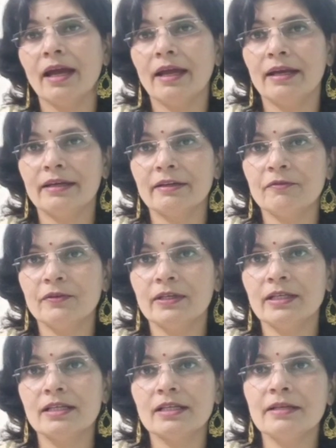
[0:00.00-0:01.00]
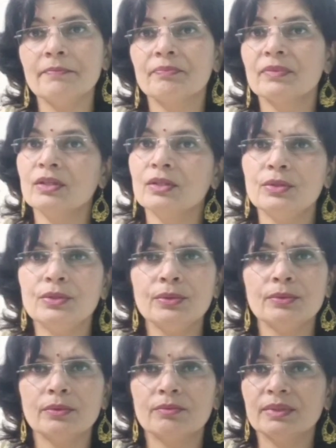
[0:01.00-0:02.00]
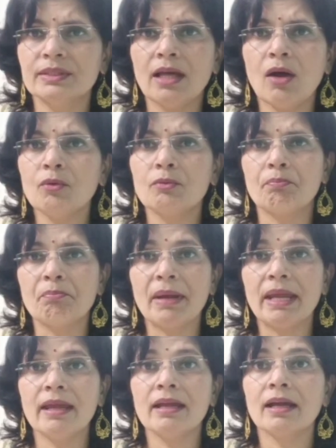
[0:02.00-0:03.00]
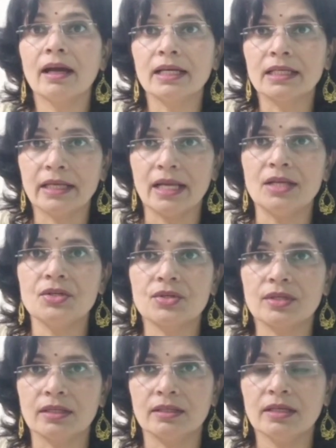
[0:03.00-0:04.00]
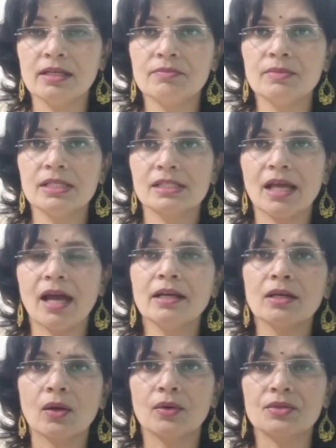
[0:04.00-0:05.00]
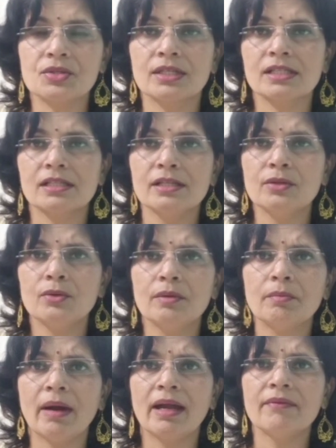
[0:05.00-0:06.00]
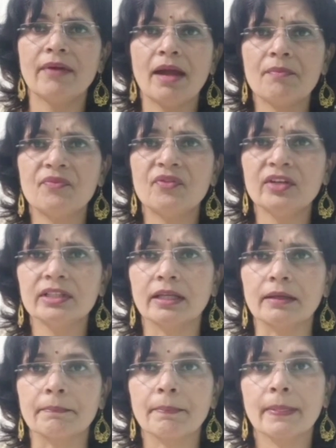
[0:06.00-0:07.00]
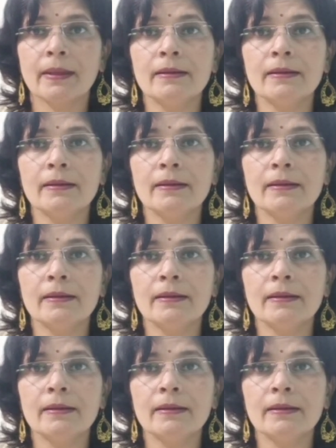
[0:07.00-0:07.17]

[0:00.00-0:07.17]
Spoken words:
and definitely you, without paying attention, it means unconsciously you imbibe everything.